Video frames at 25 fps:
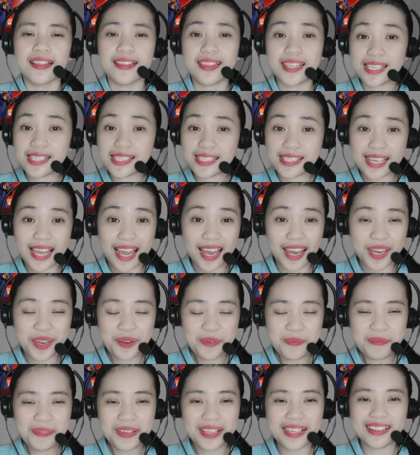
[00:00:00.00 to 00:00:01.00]
This time,
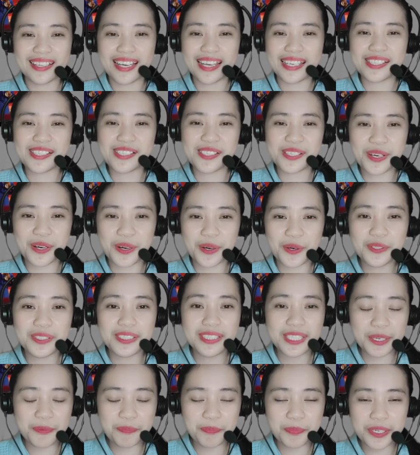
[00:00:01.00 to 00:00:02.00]
let's go
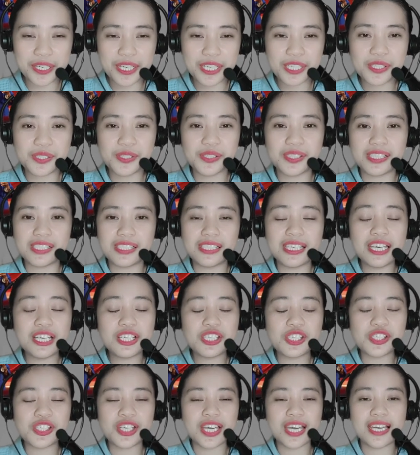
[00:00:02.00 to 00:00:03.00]
deeper to
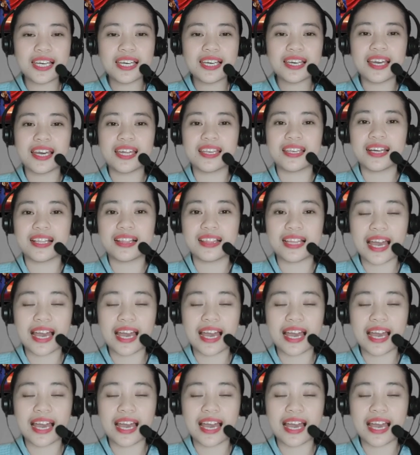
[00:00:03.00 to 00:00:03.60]
teaching and a